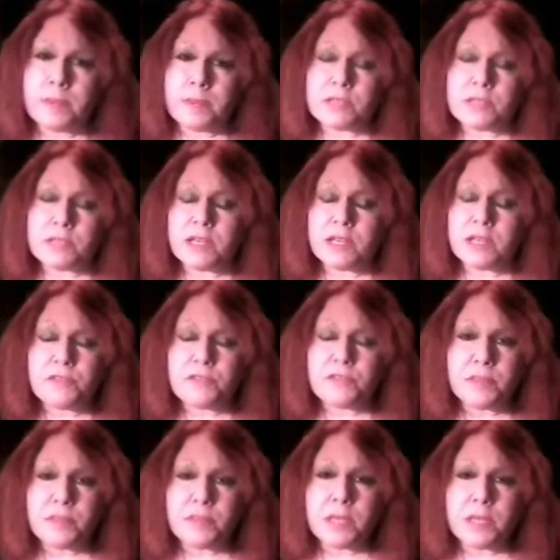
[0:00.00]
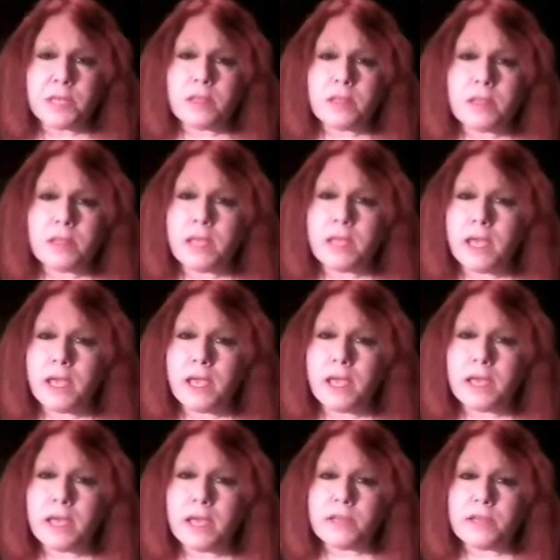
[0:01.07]
male dating female,
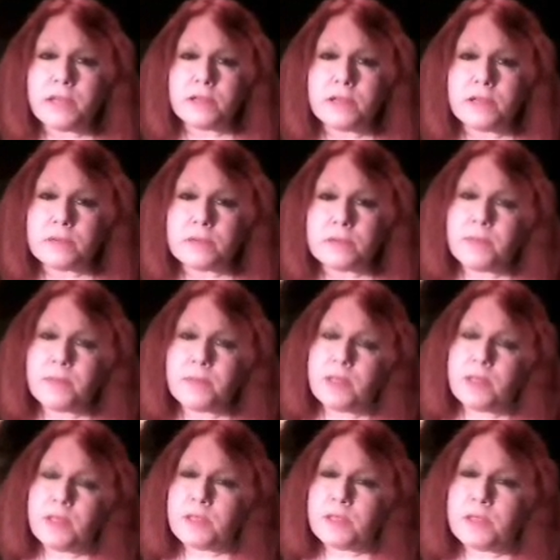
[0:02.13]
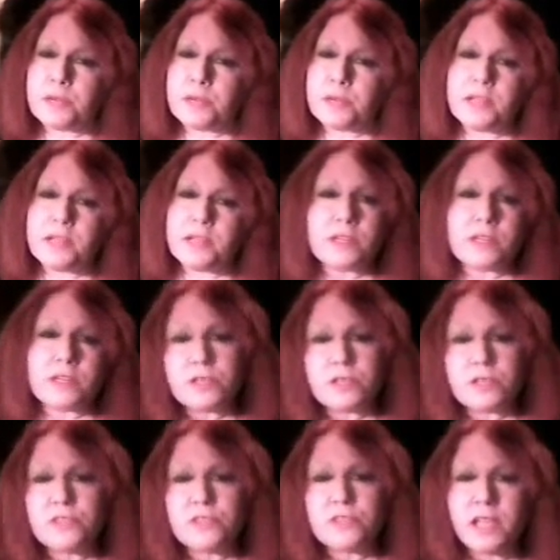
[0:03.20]
and you're pretty good on
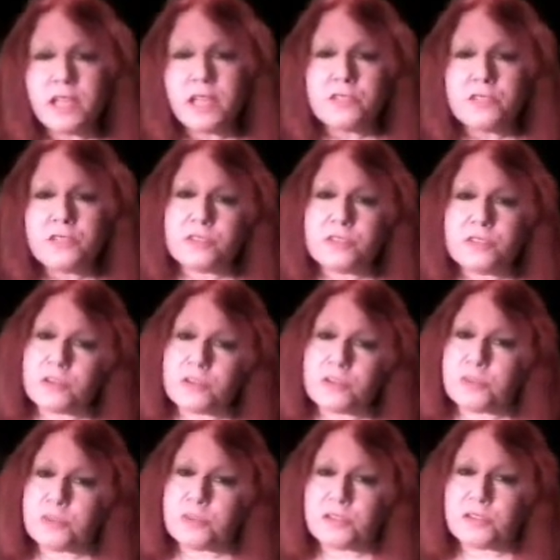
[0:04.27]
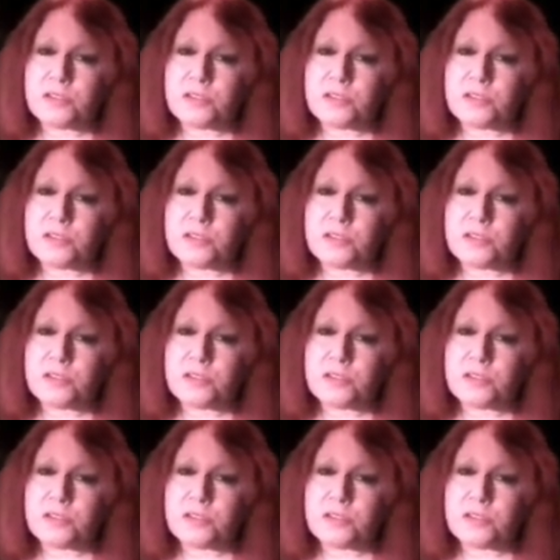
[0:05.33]
those dates as far as your